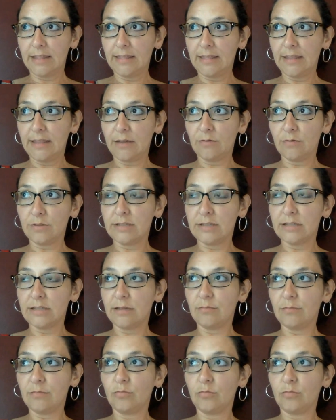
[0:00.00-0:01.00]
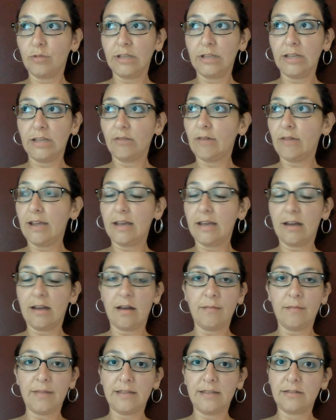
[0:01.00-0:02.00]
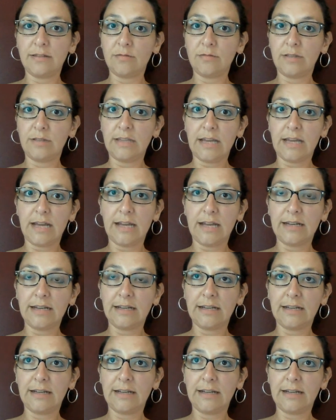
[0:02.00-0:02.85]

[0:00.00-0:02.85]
there was some really great comments with that,